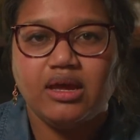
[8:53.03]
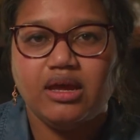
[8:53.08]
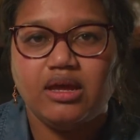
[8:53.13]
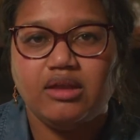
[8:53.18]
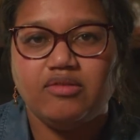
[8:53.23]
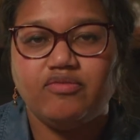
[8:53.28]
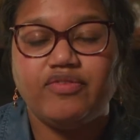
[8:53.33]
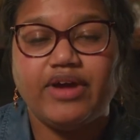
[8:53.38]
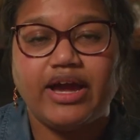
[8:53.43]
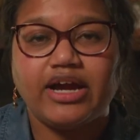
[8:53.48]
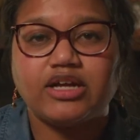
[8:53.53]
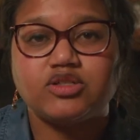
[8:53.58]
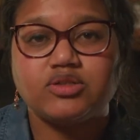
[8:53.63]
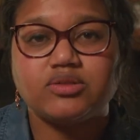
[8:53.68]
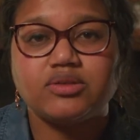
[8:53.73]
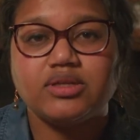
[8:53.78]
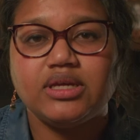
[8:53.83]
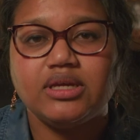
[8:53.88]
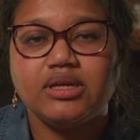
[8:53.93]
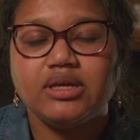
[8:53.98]
and
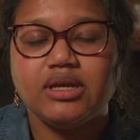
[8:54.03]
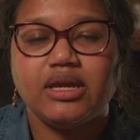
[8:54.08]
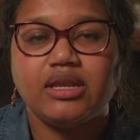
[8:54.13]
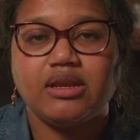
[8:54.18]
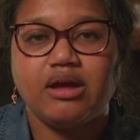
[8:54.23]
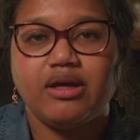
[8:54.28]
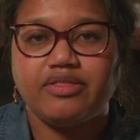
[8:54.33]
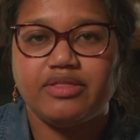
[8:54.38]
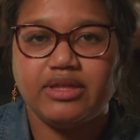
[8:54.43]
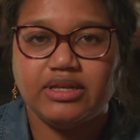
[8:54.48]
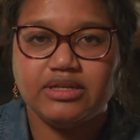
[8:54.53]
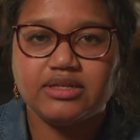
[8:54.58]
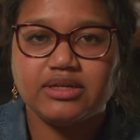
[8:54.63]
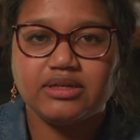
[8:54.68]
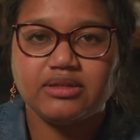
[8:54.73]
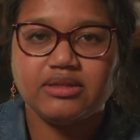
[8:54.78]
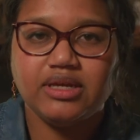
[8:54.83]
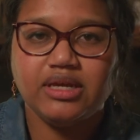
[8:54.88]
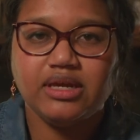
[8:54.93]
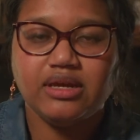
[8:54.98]
factually and
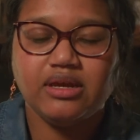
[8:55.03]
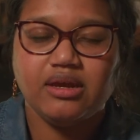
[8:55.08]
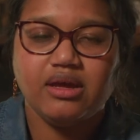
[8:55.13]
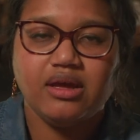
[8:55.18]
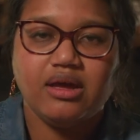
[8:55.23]
authentically.